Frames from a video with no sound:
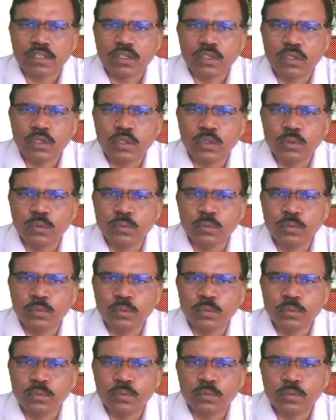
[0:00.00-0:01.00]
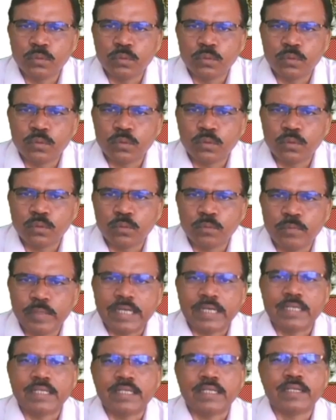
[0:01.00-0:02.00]
Q
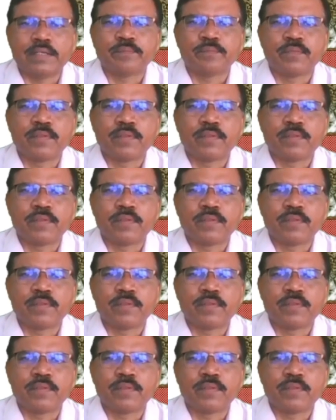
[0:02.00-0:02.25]
vector.